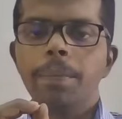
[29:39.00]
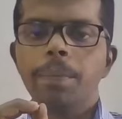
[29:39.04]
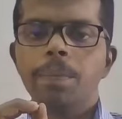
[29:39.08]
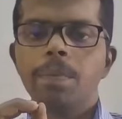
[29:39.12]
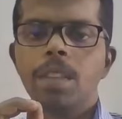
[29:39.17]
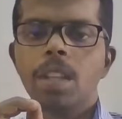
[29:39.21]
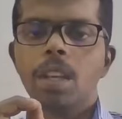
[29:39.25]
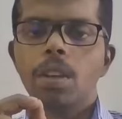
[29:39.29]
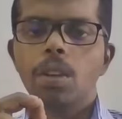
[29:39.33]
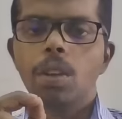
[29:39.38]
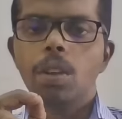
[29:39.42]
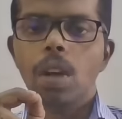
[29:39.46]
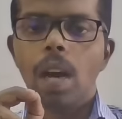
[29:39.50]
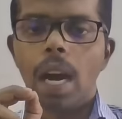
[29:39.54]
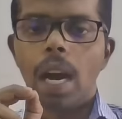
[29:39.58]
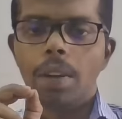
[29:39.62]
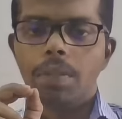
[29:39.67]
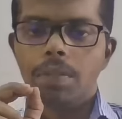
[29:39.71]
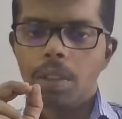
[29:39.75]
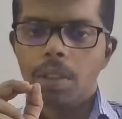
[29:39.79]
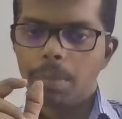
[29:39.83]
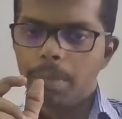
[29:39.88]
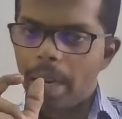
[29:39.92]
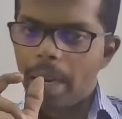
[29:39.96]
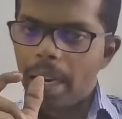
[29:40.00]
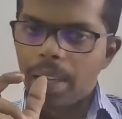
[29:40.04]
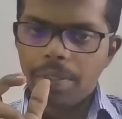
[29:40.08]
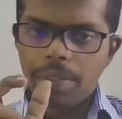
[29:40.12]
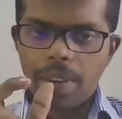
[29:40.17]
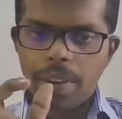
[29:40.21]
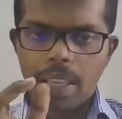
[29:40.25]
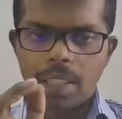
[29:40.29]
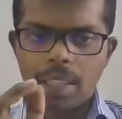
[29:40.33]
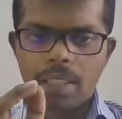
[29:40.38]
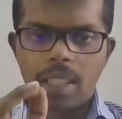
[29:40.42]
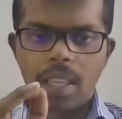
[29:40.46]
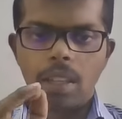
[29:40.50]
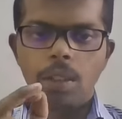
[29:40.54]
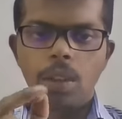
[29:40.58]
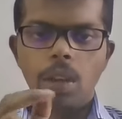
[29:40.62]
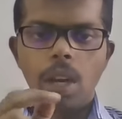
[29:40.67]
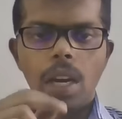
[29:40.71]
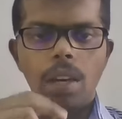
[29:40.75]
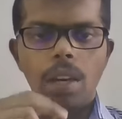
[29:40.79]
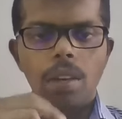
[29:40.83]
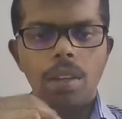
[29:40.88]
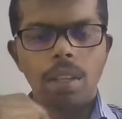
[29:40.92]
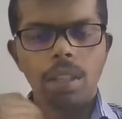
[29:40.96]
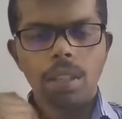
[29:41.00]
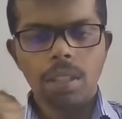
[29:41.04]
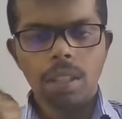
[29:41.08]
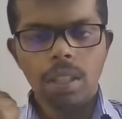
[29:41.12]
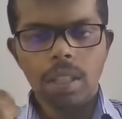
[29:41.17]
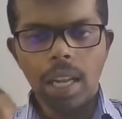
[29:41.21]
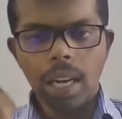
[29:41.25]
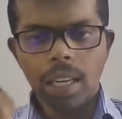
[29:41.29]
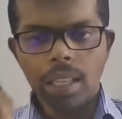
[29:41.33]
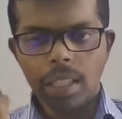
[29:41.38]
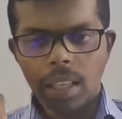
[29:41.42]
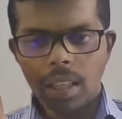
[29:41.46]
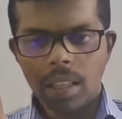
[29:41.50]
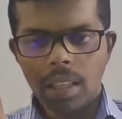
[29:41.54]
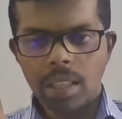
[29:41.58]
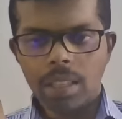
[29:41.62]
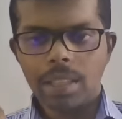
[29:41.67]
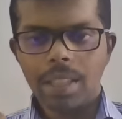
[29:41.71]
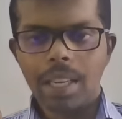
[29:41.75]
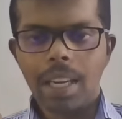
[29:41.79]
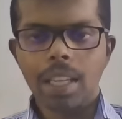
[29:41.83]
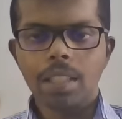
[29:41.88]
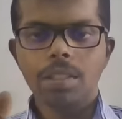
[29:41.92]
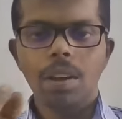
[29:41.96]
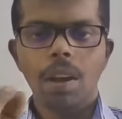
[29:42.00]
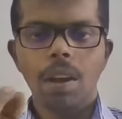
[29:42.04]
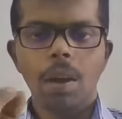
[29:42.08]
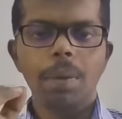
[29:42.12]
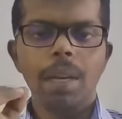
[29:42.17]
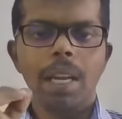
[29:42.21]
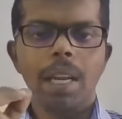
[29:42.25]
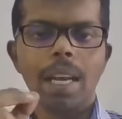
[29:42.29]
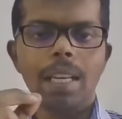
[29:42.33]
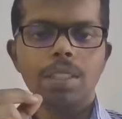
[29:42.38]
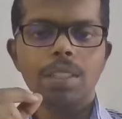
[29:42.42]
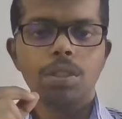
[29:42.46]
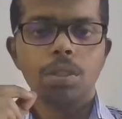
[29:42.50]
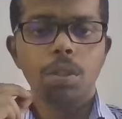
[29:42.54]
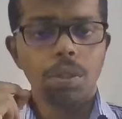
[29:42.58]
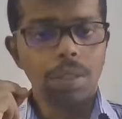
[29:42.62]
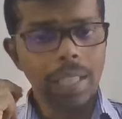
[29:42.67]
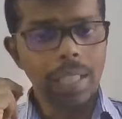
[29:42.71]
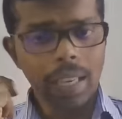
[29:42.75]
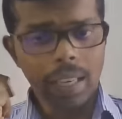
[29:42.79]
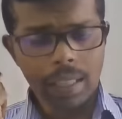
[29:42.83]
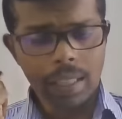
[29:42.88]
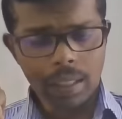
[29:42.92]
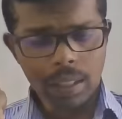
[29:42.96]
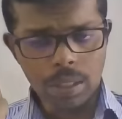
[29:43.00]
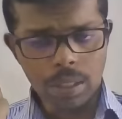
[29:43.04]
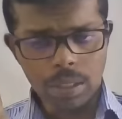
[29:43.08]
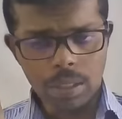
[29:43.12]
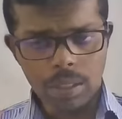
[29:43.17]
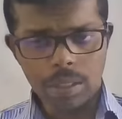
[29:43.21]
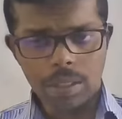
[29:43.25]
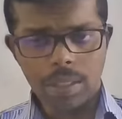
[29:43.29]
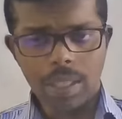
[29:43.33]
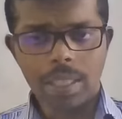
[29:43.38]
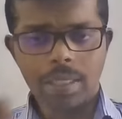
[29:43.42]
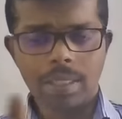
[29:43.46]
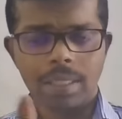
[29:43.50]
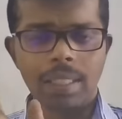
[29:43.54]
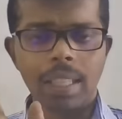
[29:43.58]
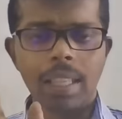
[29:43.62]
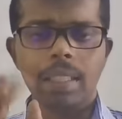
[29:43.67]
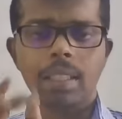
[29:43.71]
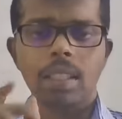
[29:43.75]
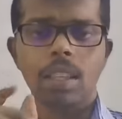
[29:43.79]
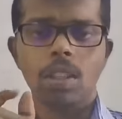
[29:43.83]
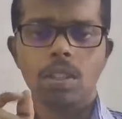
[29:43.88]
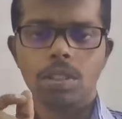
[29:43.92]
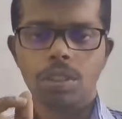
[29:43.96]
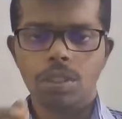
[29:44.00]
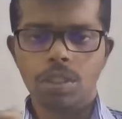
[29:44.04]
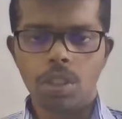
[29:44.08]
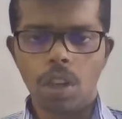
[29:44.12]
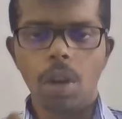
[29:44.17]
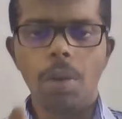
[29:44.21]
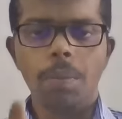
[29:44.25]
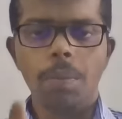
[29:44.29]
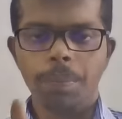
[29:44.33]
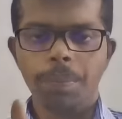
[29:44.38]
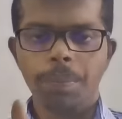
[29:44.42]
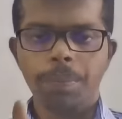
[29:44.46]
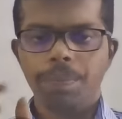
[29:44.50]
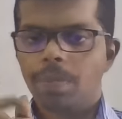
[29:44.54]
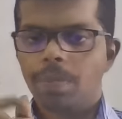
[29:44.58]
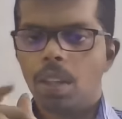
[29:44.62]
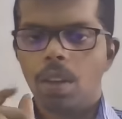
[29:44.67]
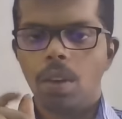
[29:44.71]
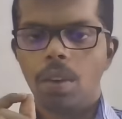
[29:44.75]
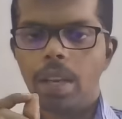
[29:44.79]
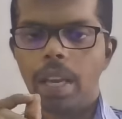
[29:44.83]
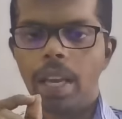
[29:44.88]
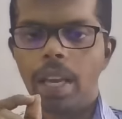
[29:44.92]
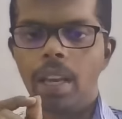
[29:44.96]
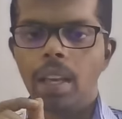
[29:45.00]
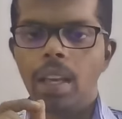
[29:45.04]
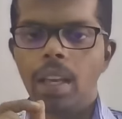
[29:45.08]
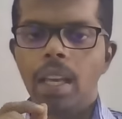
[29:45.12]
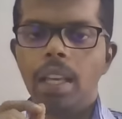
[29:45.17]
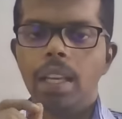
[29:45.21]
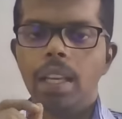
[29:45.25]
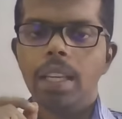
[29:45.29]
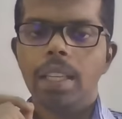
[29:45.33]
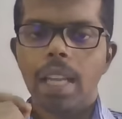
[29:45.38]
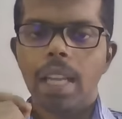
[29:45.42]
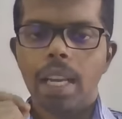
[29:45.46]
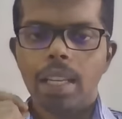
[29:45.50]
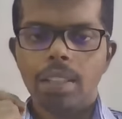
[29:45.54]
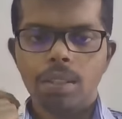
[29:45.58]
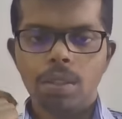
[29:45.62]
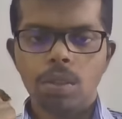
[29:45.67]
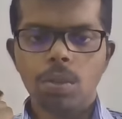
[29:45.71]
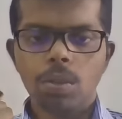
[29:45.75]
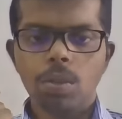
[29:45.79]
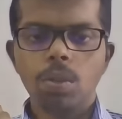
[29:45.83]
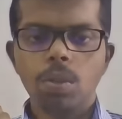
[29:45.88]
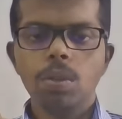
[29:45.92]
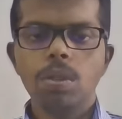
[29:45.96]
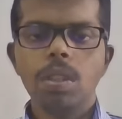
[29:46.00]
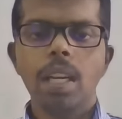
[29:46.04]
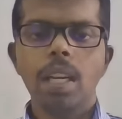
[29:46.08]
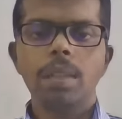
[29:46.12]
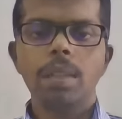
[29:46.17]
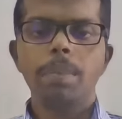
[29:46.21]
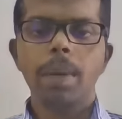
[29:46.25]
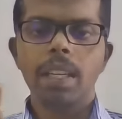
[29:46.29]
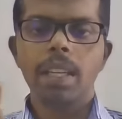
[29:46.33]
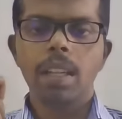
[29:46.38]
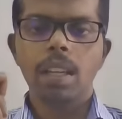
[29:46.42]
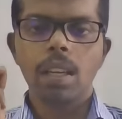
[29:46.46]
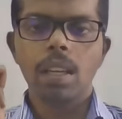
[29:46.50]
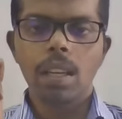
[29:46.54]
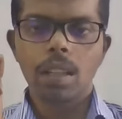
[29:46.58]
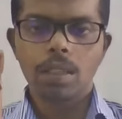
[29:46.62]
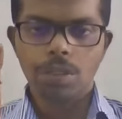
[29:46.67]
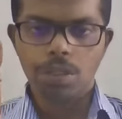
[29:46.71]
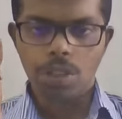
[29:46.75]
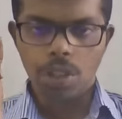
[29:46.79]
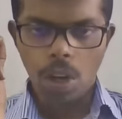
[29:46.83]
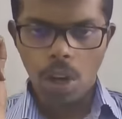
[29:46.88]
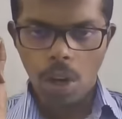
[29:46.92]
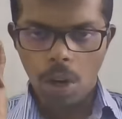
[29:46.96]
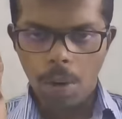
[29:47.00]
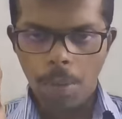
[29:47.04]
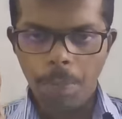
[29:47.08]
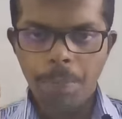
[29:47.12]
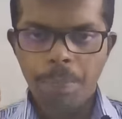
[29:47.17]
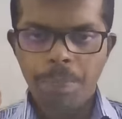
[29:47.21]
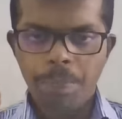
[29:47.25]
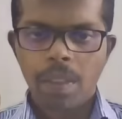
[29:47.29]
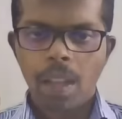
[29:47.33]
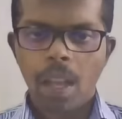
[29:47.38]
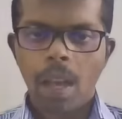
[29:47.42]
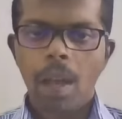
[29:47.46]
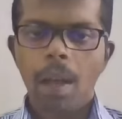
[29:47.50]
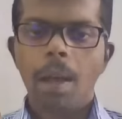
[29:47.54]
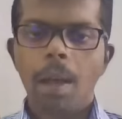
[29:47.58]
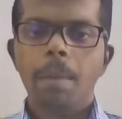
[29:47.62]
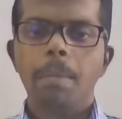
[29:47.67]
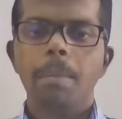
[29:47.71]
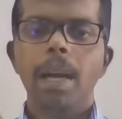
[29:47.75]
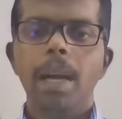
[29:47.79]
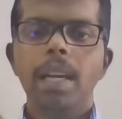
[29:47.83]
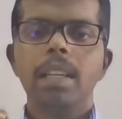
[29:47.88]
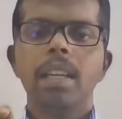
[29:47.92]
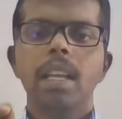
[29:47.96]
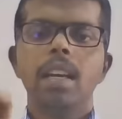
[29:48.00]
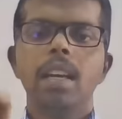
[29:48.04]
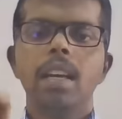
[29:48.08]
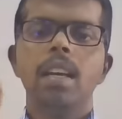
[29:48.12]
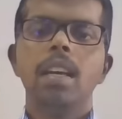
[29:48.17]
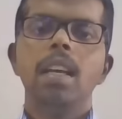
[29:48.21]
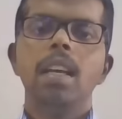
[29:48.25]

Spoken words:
you have to manufacture your that transformer has to does the job. Okay, it has to do that particular job, but